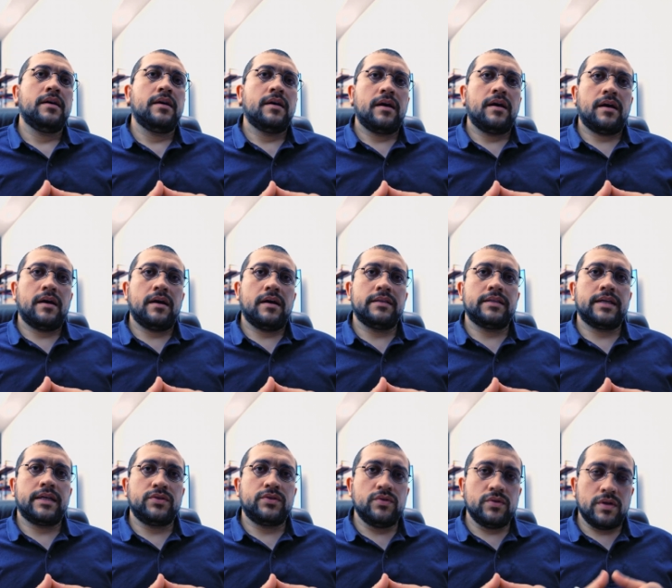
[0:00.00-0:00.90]

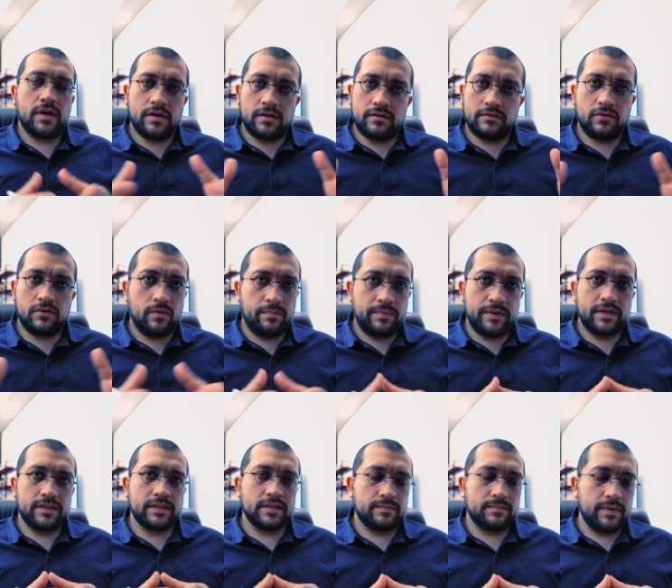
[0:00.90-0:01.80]
that you are
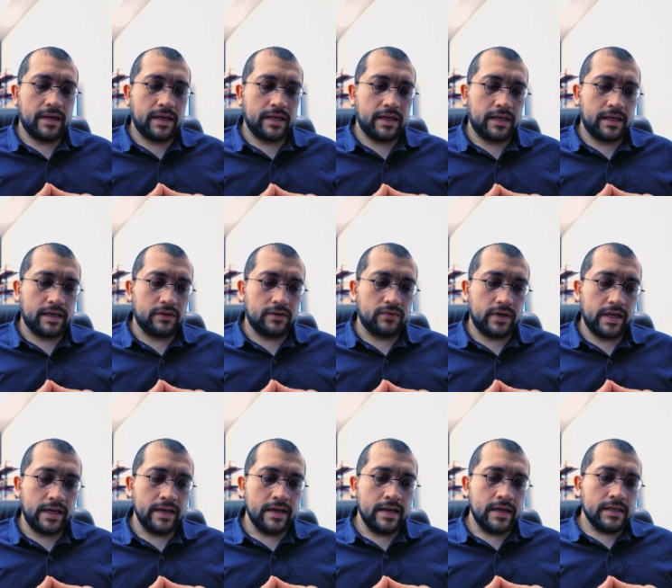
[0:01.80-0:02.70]
opening this bank account,
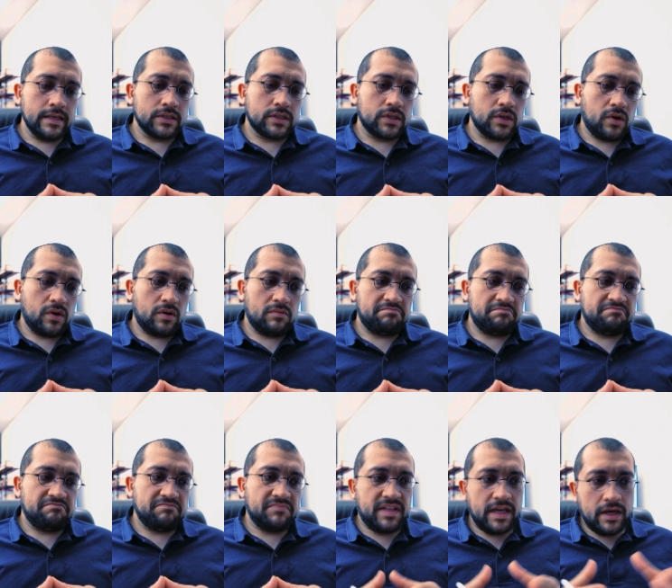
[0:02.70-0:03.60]
right?
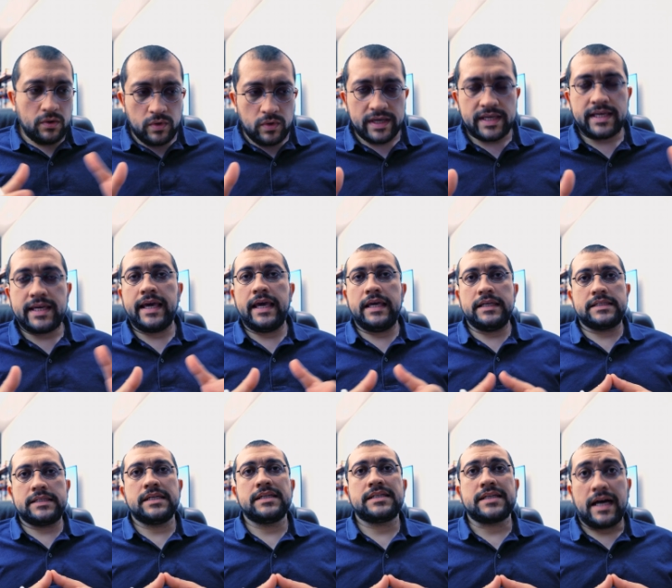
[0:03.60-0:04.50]
So there were
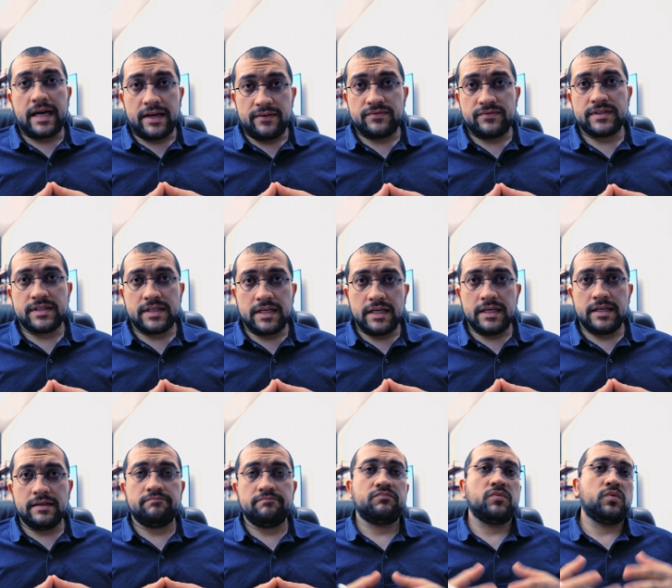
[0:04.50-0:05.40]
cases I've
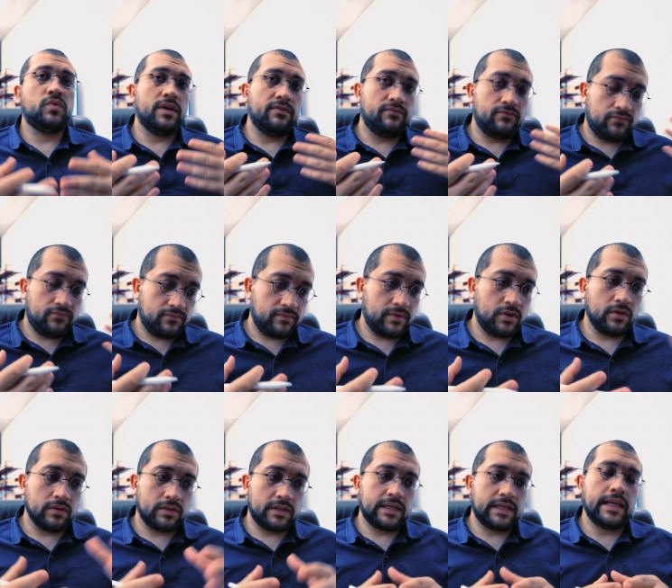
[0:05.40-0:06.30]
seen, we've
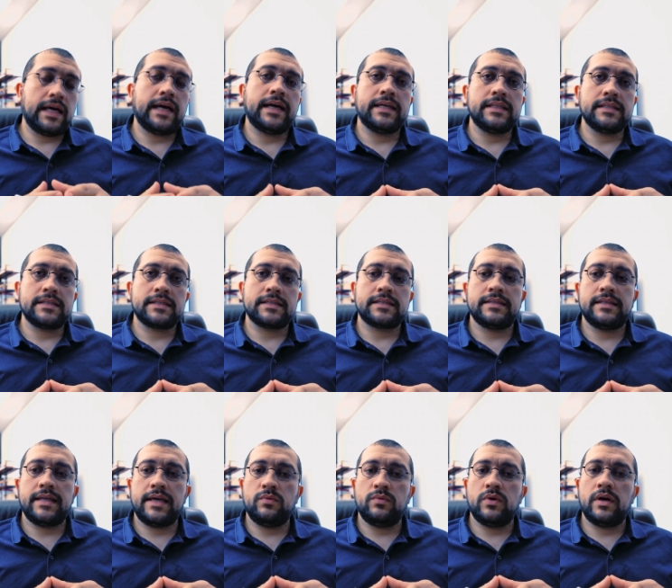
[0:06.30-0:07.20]
got clients,
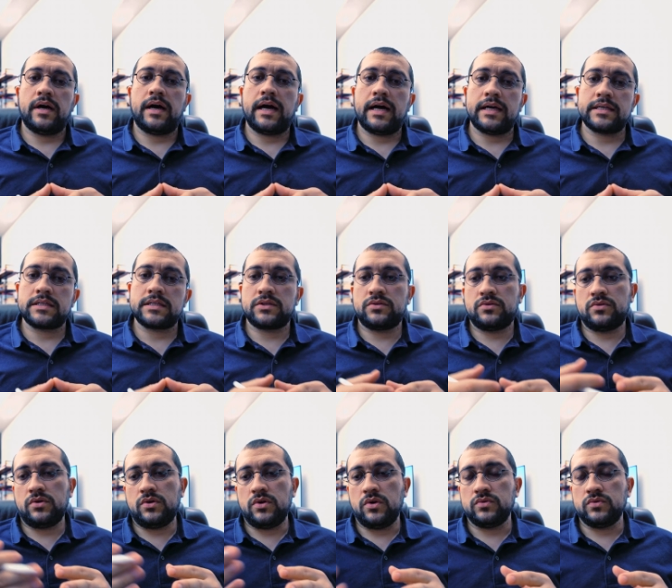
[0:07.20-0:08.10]
they were asked
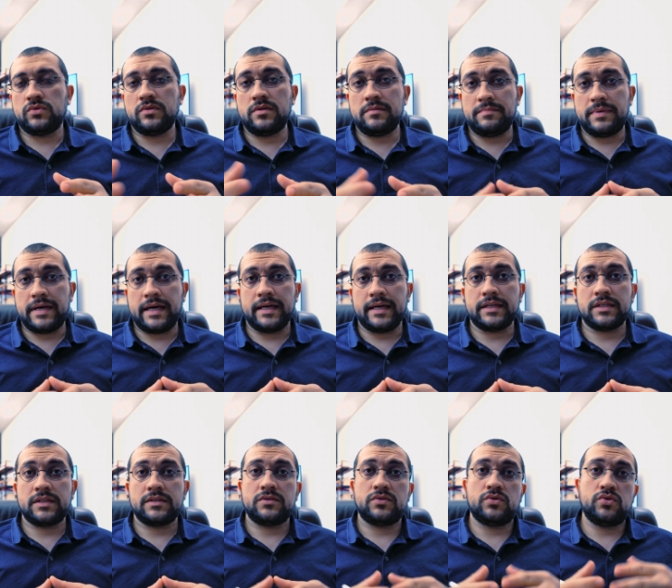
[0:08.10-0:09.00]
to go to the
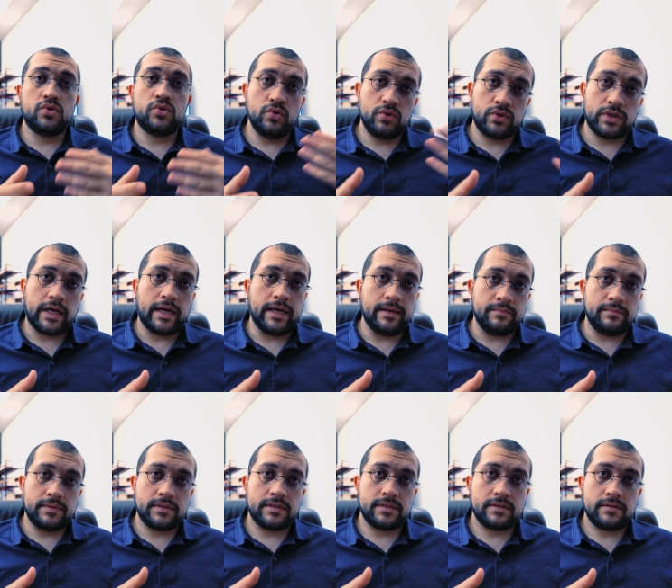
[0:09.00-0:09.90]
bank 2
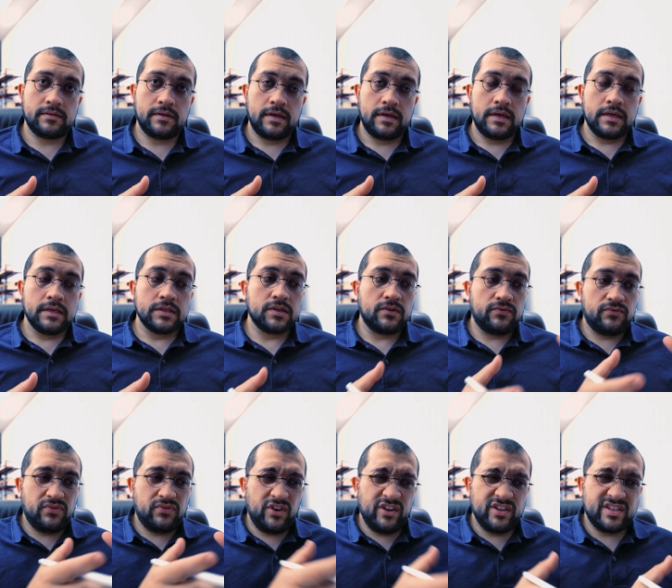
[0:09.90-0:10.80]
times. So
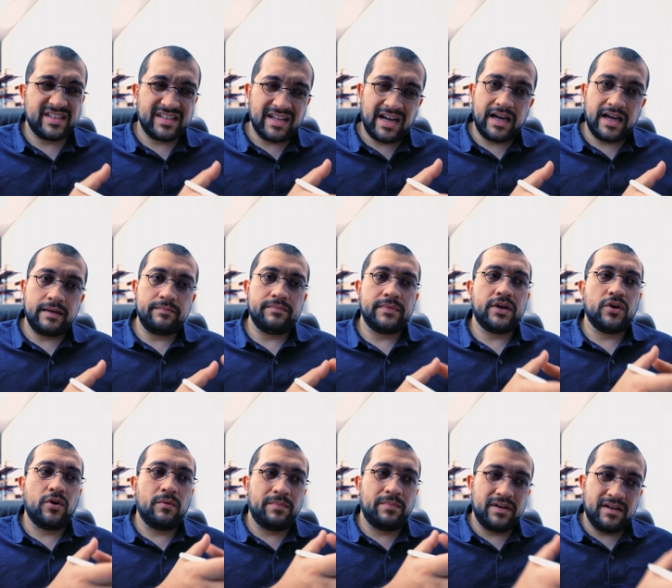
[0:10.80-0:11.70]
first time they
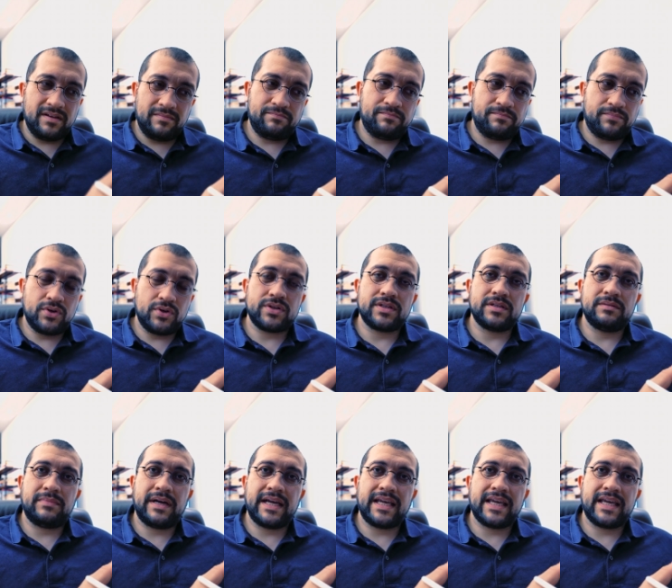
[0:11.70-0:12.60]
opened a
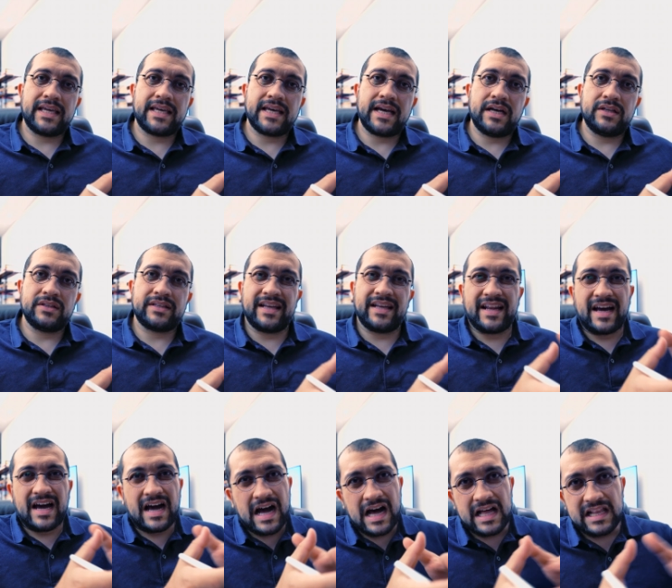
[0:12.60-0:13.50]
personal bank account and
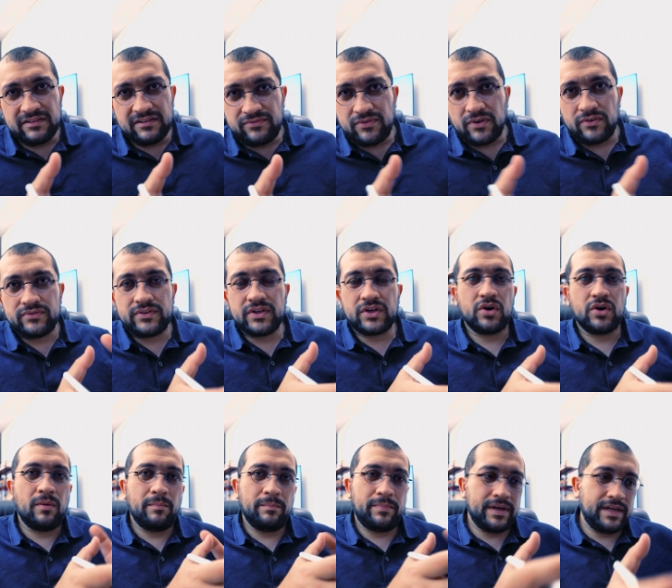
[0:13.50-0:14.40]
half of the
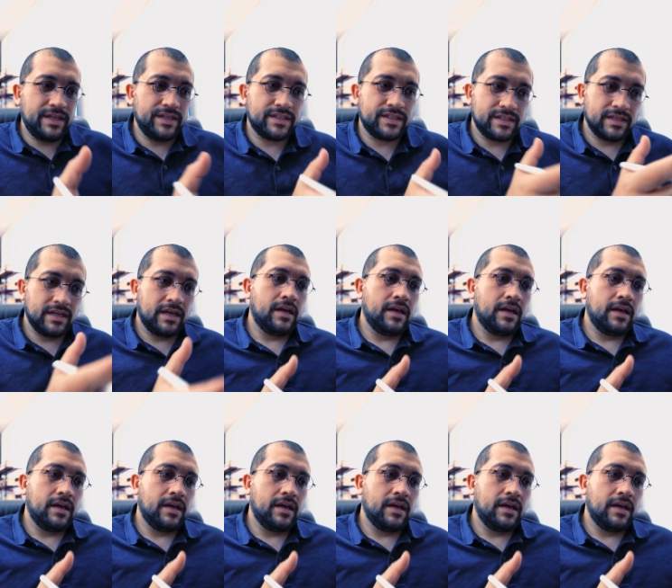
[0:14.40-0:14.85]
company's